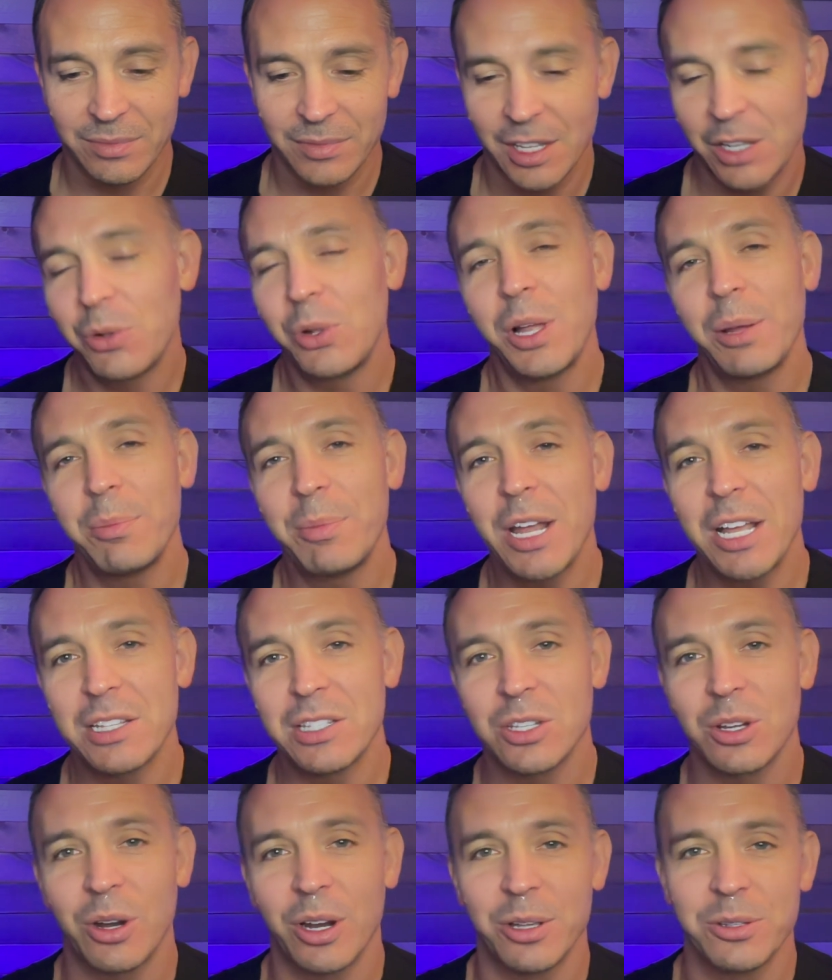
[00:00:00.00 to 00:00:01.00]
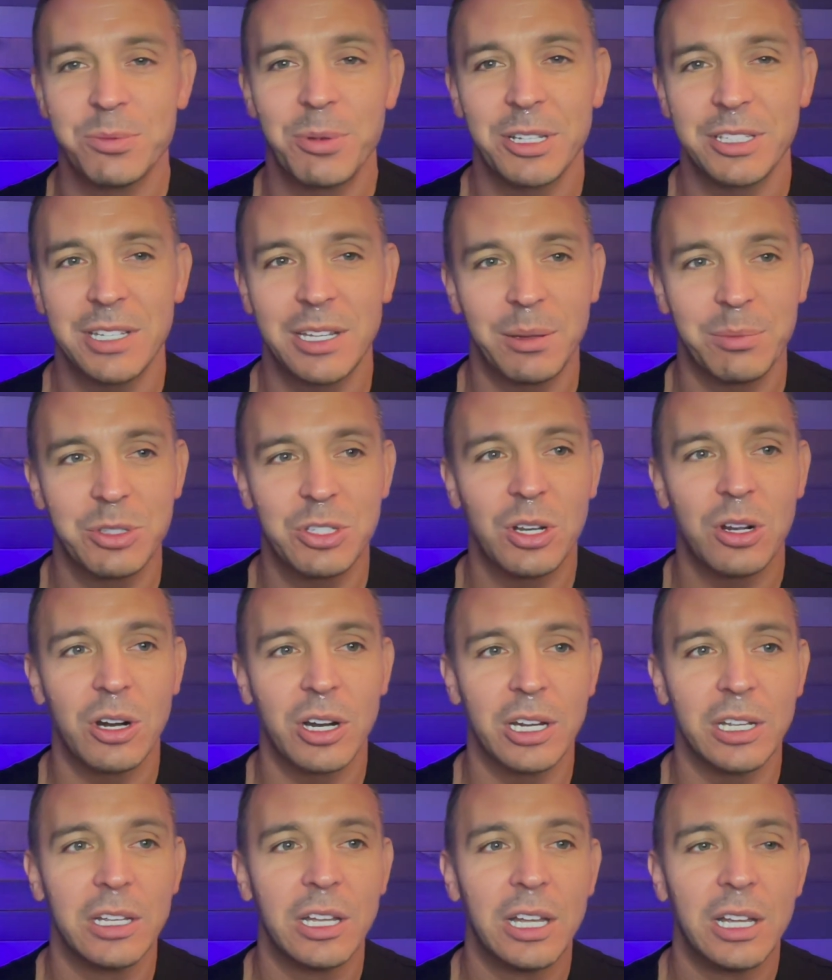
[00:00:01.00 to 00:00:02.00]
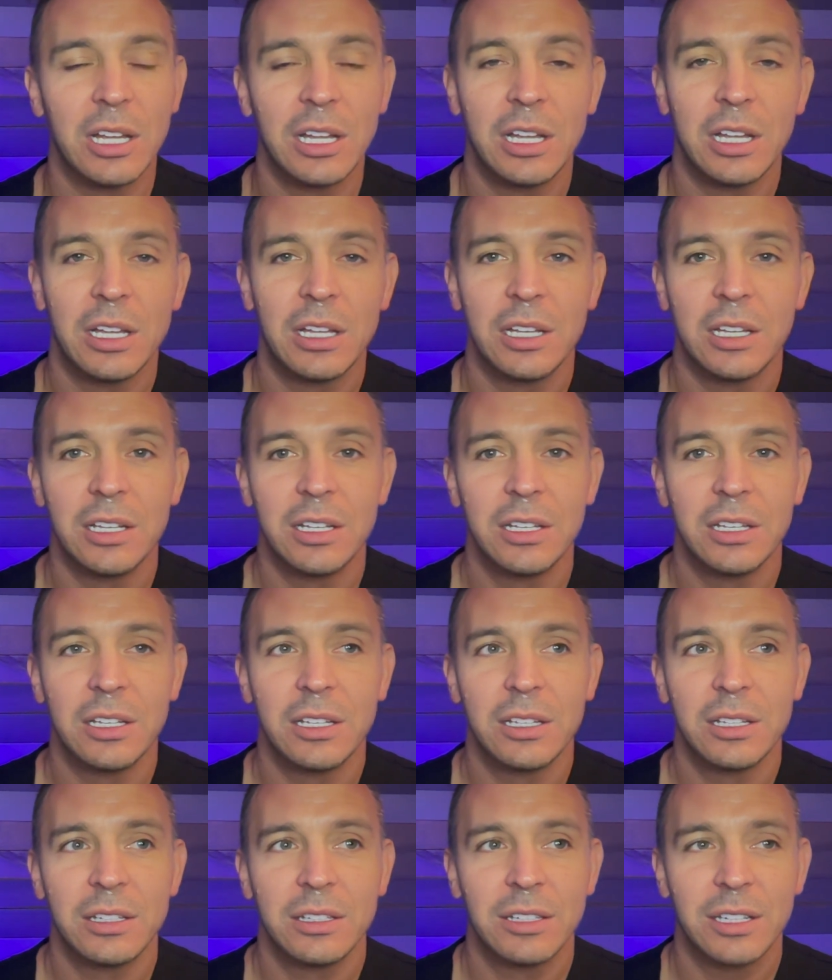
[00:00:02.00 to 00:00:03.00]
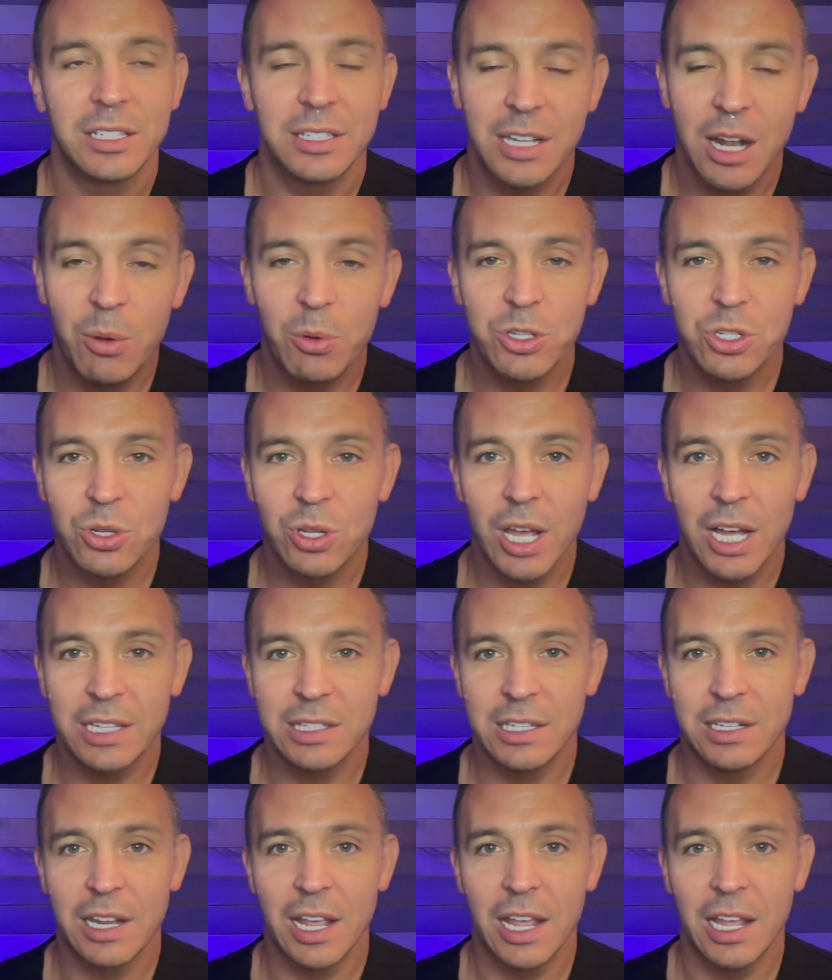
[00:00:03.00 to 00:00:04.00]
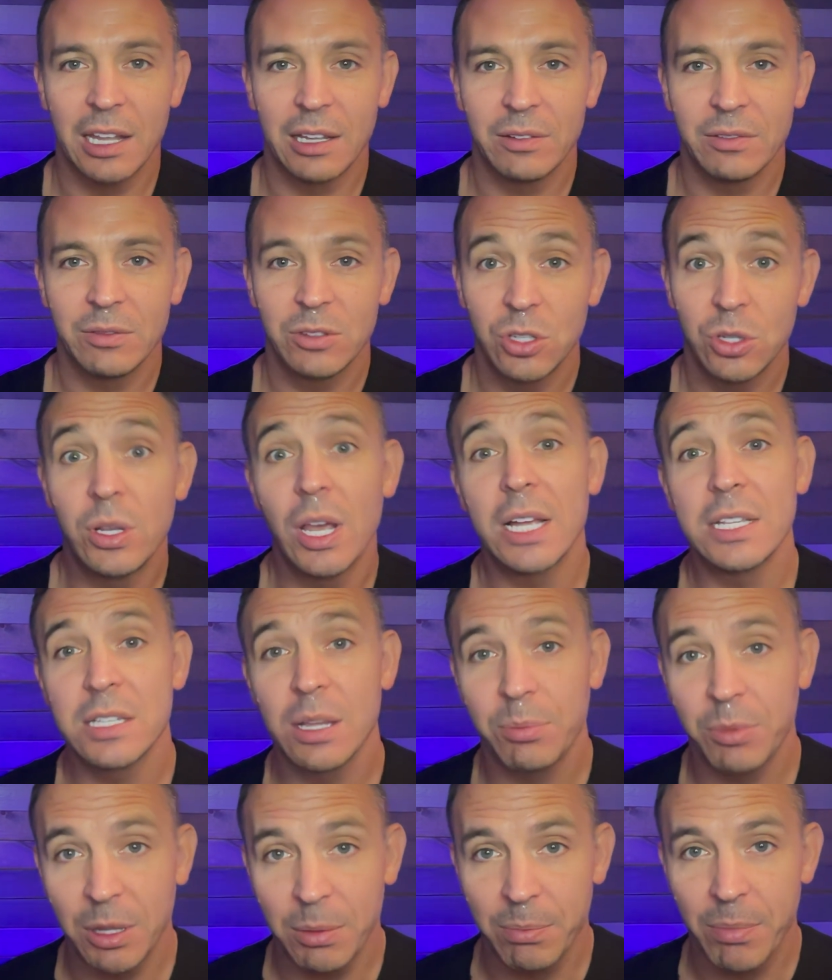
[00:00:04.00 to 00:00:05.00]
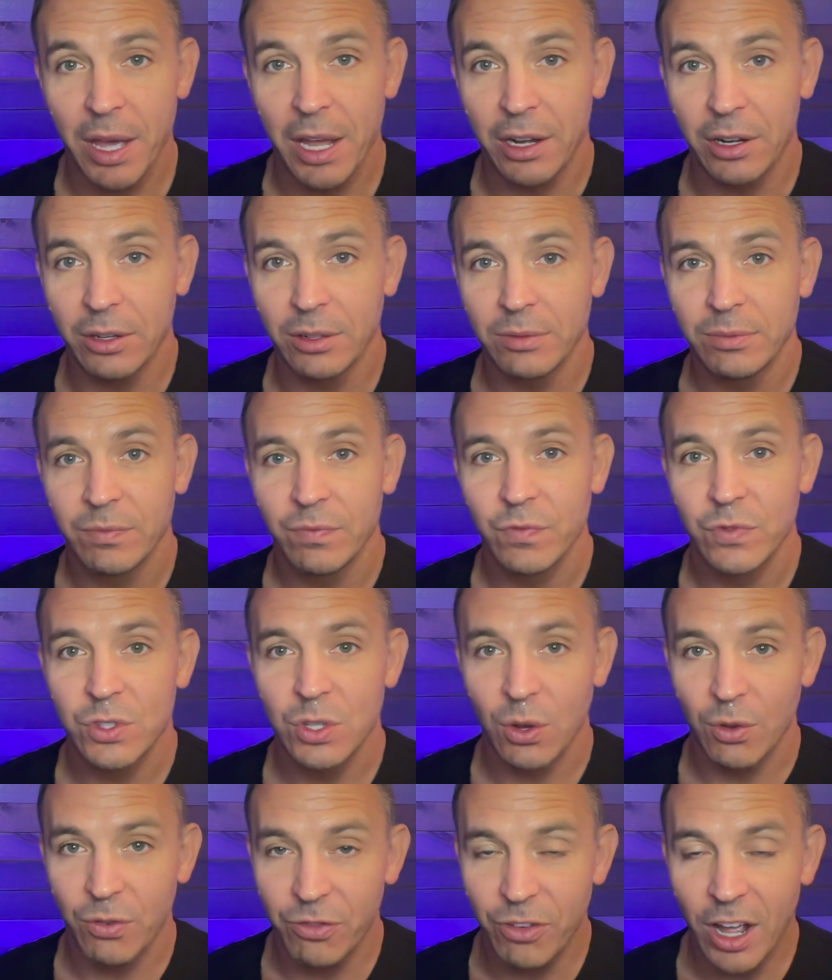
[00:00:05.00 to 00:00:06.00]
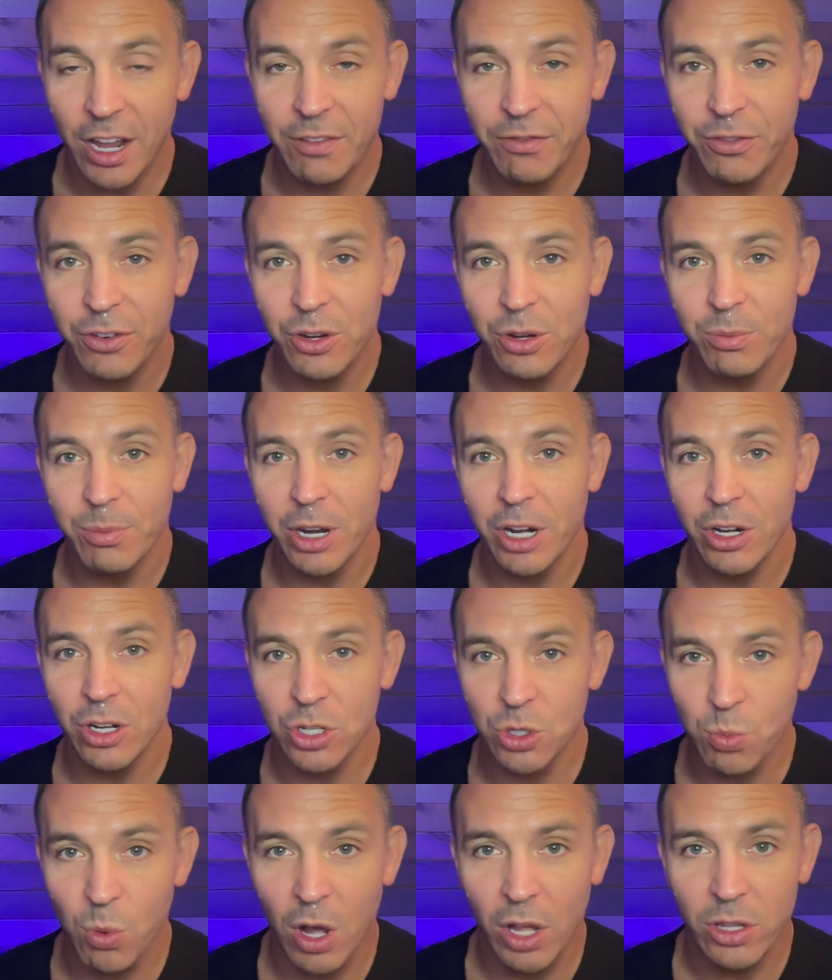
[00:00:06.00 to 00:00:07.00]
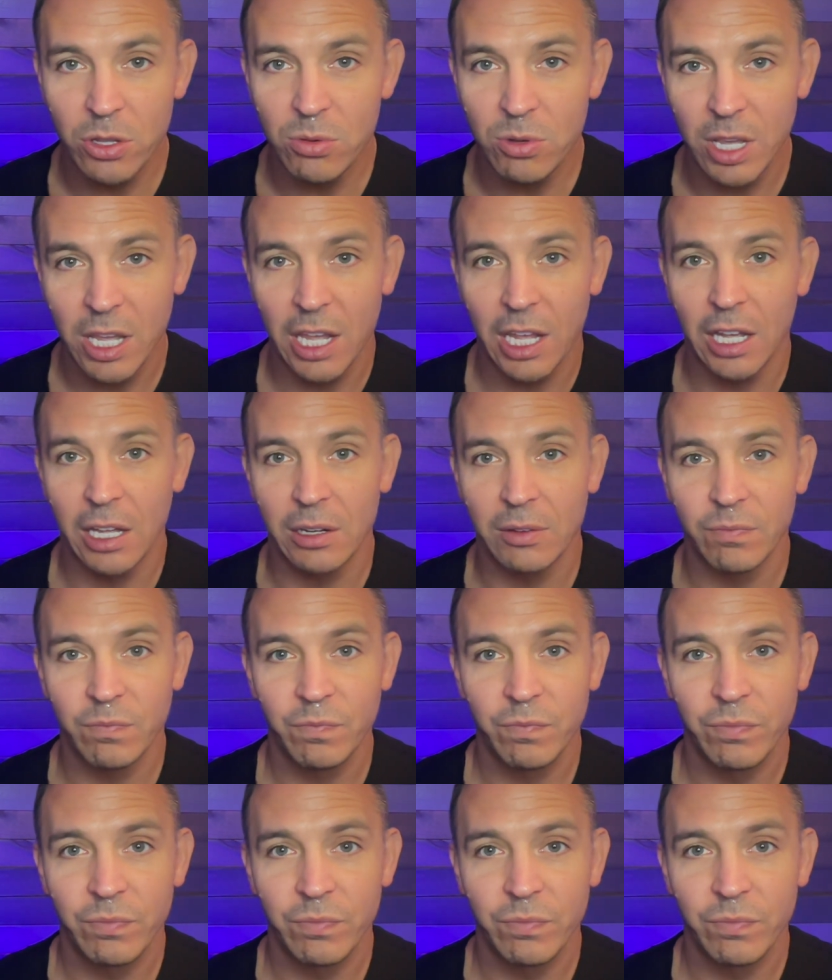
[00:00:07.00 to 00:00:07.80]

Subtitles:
not sorry. I was about to say I'm sorry. It's not what you got today. You got something better. So fight for your marriage while you can.